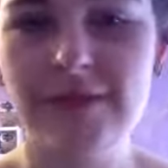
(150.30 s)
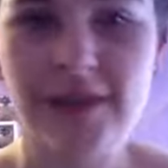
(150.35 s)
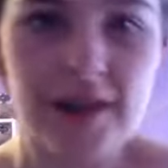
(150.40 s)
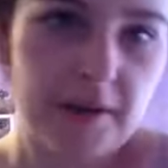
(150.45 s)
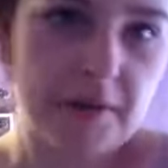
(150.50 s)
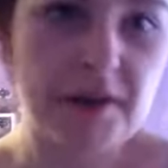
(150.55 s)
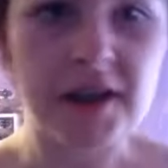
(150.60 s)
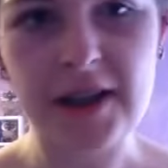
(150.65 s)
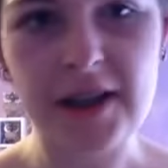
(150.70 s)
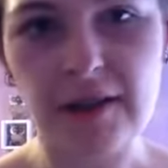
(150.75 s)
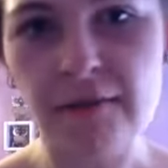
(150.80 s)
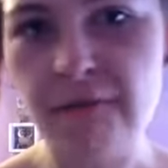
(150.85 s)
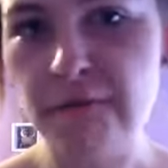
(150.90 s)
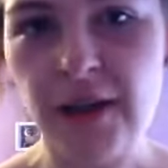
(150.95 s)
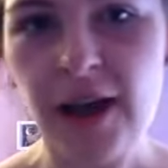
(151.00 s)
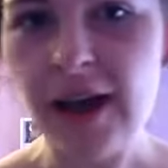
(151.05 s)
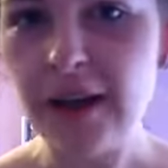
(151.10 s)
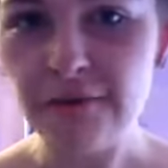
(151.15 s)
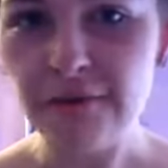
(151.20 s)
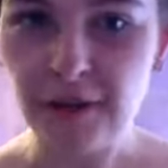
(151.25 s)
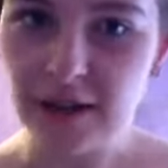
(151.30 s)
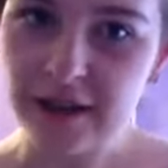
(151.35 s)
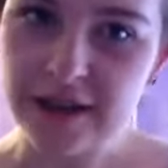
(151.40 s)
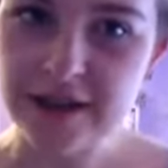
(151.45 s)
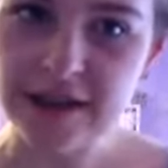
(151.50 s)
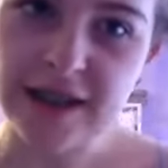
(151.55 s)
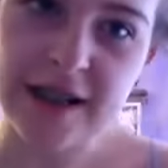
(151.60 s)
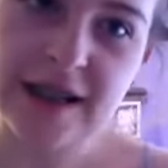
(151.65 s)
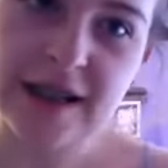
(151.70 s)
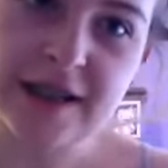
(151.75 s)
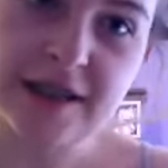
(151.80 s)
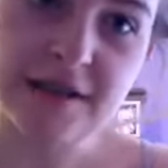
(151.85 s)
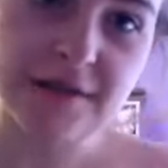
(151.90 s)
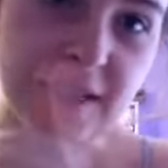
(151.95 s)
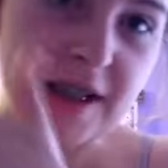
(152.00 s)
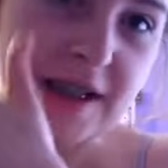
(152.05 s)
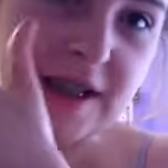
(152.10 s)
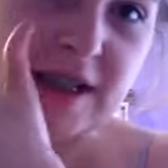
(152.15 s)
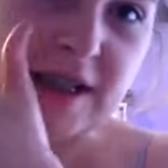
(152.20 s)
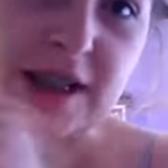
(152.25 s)
I'm gonna get fat, thanks kids,
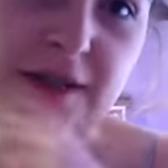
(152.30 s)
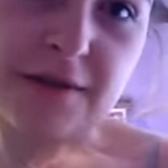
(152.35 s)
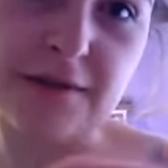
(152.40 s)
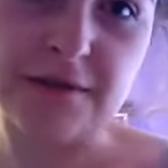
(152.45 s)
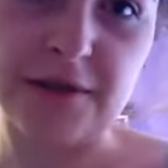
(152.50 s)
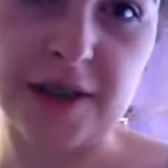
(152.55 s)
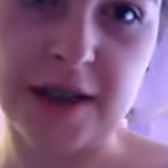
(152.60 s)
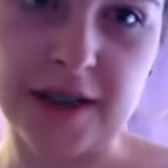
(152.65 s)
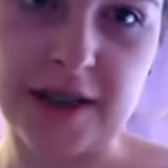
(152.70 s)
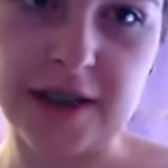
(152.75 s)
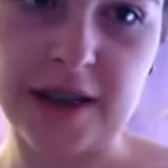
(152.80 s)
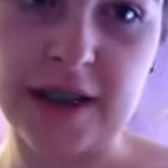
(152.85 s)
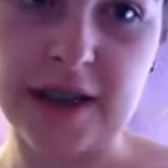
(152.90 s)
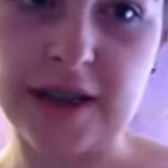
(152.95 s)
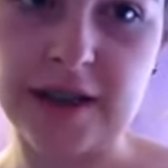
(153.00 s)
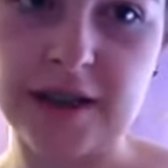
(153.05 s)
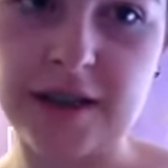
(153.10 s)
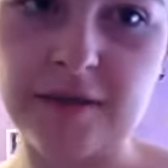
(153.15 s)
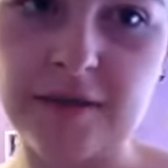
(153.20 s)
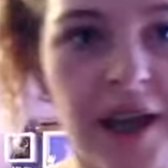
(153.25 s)
thanks kids, thanks kids.